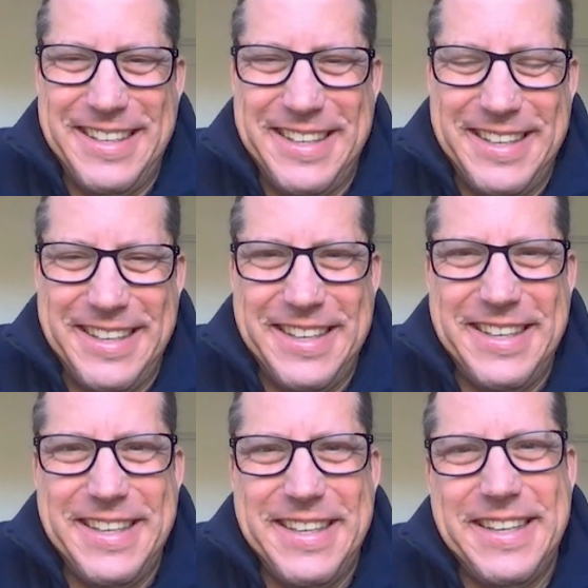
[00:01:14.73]

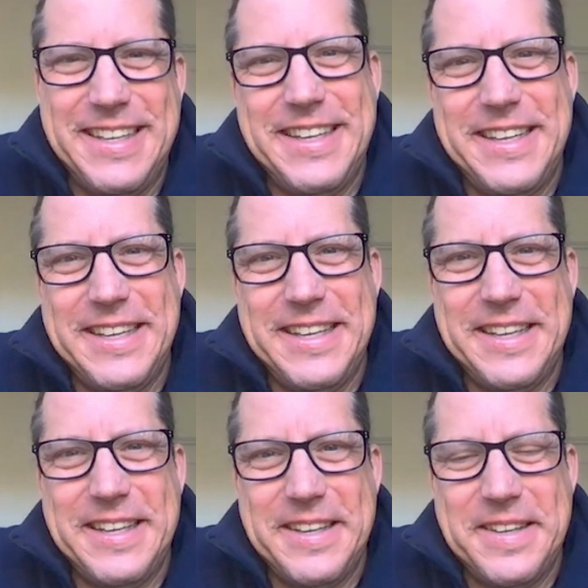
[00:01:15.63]

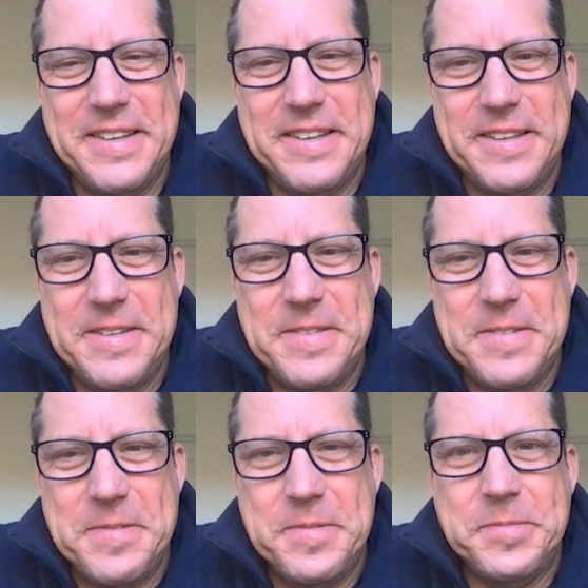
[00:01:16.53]

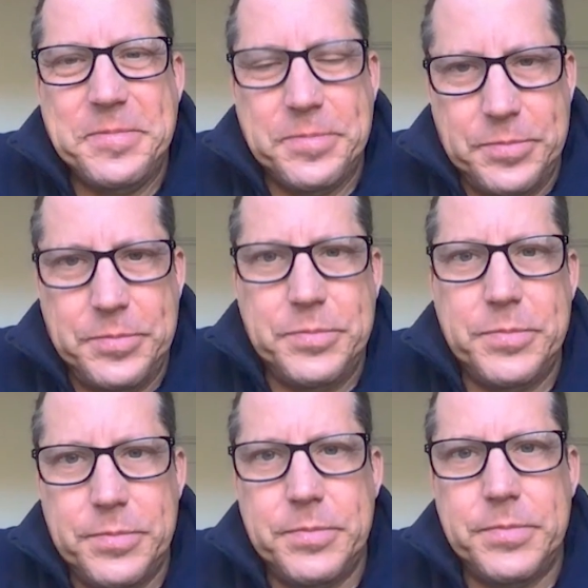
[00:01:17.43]

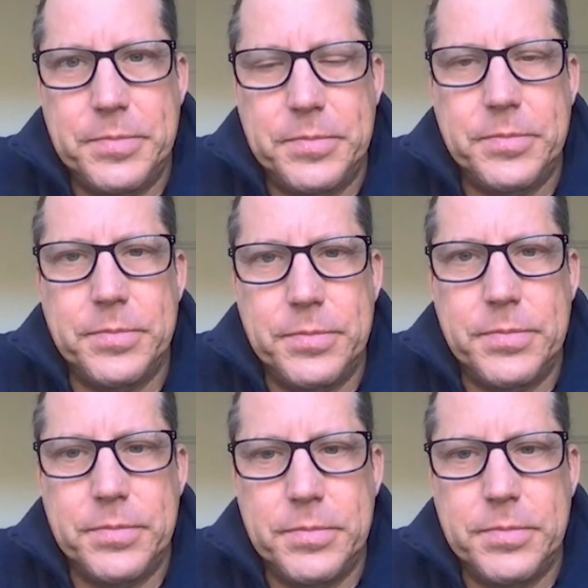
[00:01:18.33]

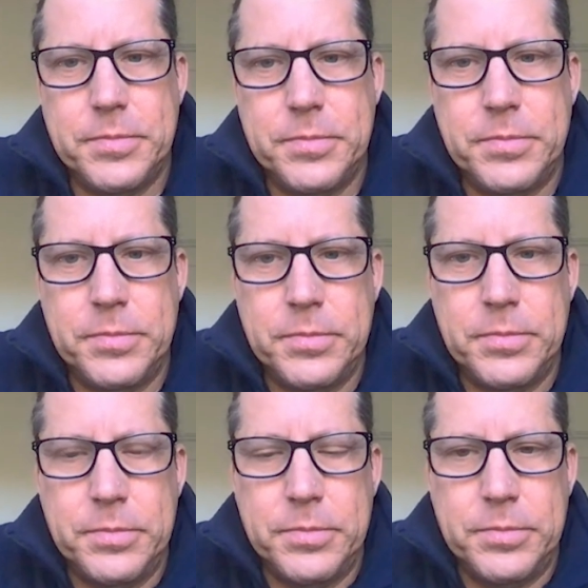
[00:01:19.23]

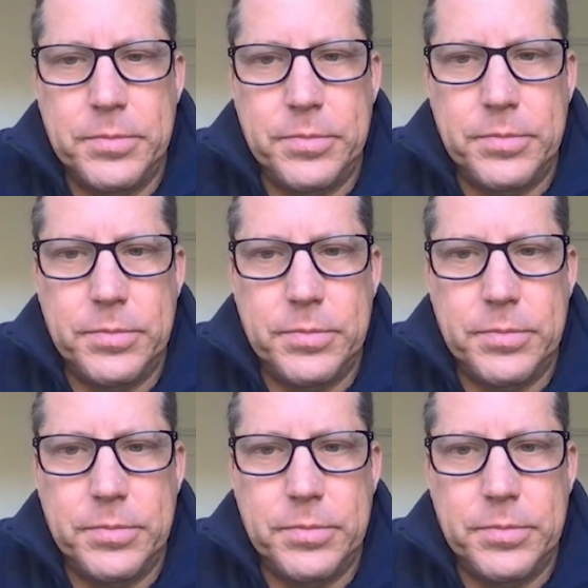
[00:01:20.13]
[no speech]